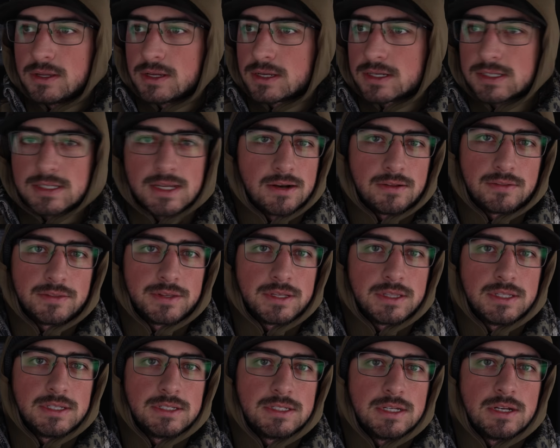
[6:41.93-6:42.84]
because I don't
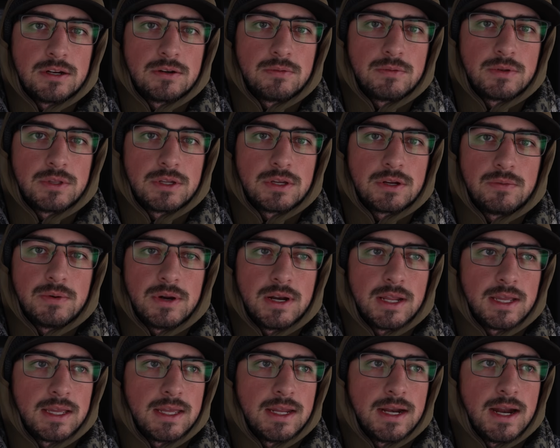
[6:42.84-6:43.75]
think these deer are really gonna
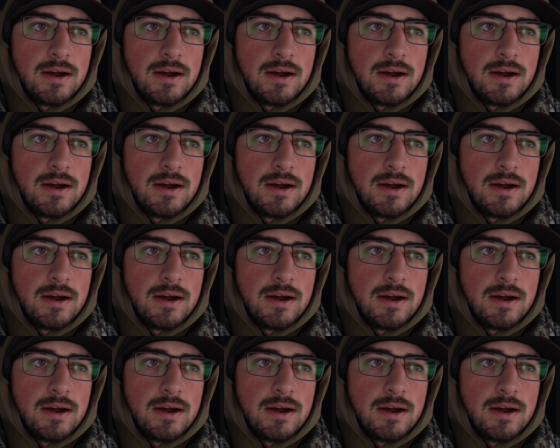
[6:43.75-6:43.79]
want to get